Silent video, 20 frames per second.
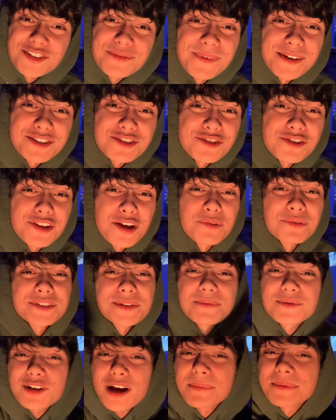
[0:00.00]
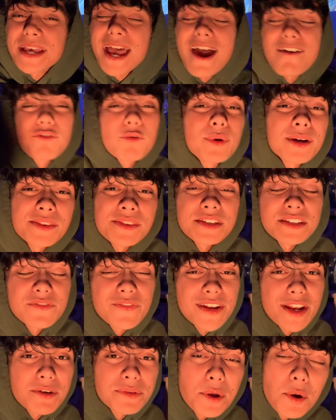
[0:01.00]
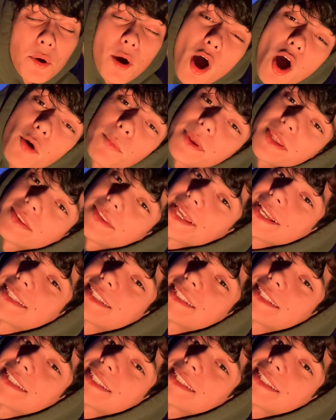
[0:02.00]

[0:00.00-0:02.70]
make sure you go and subscribe to everyone in this video. They will all be linked